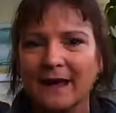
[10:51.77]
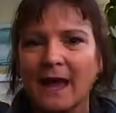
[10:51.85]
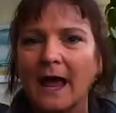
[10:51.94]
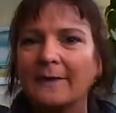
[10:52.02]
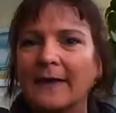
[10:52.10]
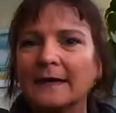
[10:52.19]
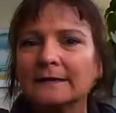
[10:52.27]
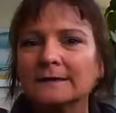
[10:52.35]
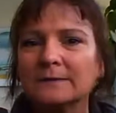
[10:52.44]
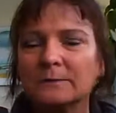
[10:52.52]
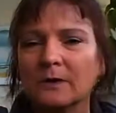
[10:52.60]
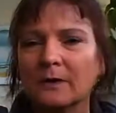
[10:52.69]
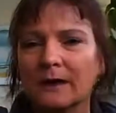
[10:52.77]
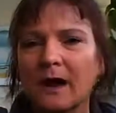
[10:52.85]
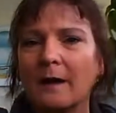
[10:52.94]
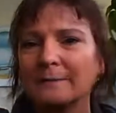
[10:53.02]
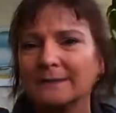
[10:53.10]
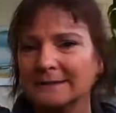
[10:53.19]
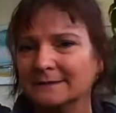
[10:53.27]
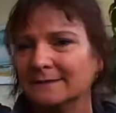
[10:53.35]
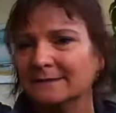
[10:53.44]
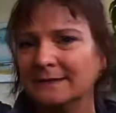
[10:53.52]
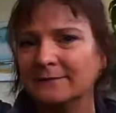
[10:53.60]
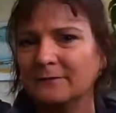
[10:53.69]
And that is a real
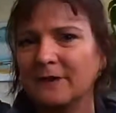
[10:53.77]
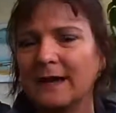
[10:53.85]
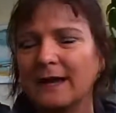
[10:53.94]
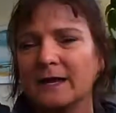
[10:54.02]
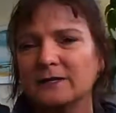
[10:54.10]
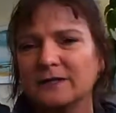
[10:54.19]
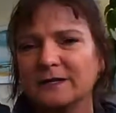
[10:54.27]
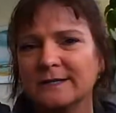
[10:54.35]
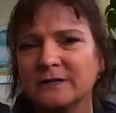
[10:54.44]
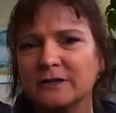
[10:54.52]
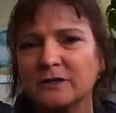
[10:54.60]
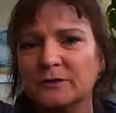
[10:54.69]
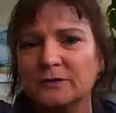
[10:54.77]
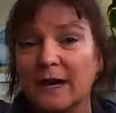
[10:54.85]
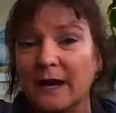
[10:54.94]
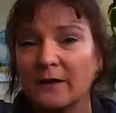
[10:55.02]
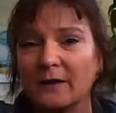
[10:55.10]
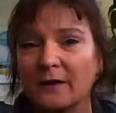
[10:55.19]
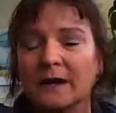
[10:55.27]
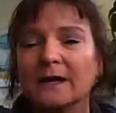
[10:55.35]
incompetency for not catching such a huge error.